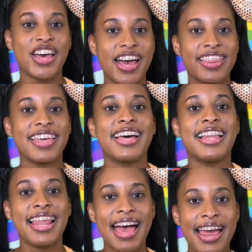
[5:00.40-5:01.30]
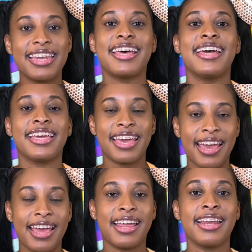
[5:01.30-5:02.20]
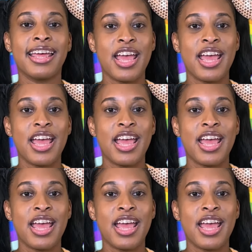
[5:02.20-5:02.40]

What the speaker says: flood the land again.